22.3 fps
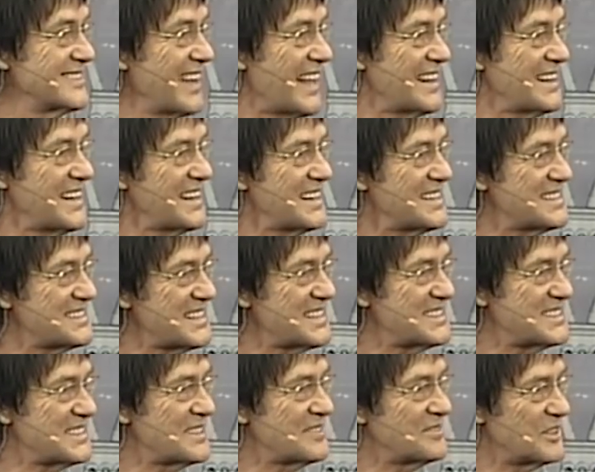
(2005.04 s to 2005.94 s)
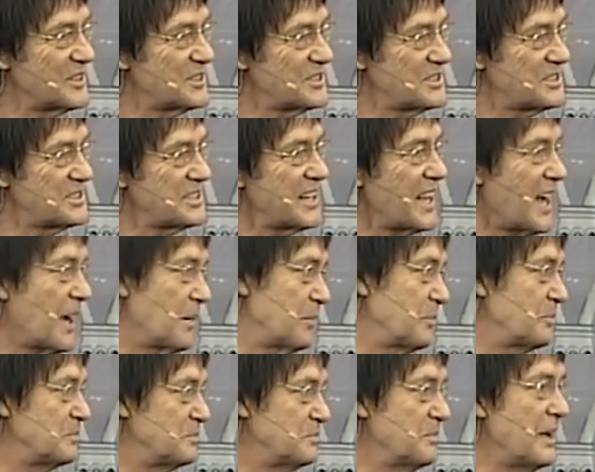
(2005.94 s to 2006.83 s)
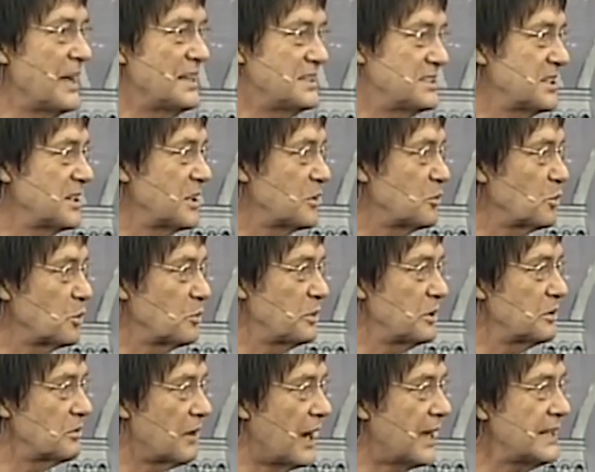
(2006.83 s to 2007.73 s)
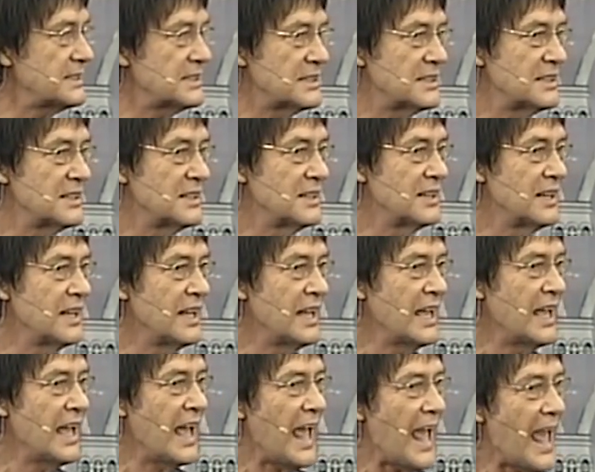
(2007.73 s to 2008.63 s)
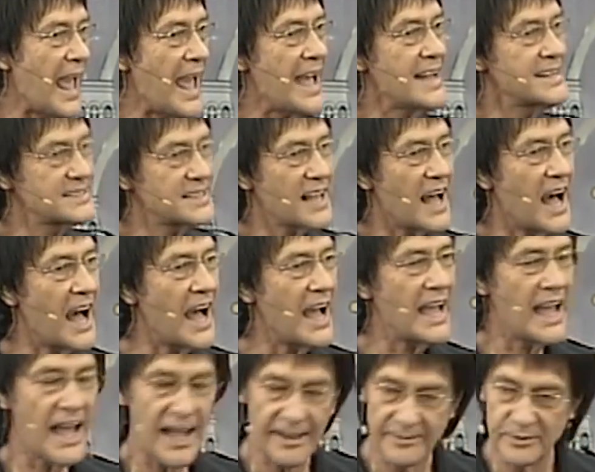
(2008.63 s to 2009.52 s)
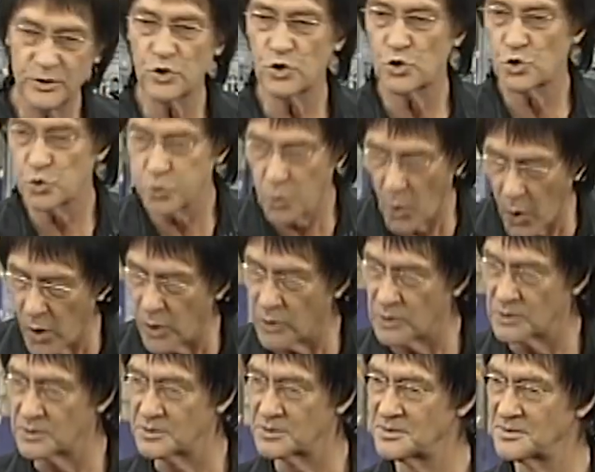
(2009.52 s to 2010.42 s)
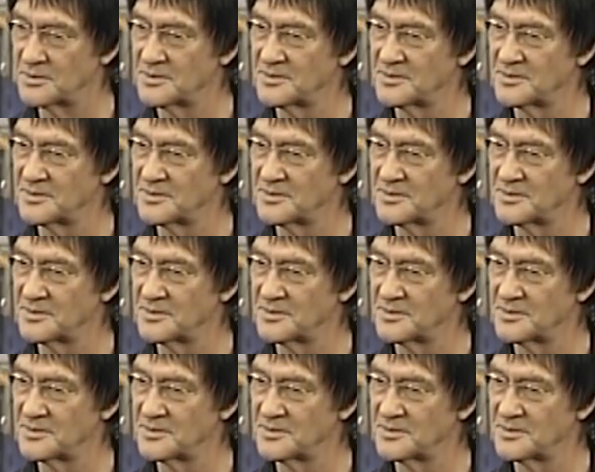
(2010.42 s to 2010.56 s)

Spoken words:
And then he says in verse 3, I imagine it would be right, as I have sworn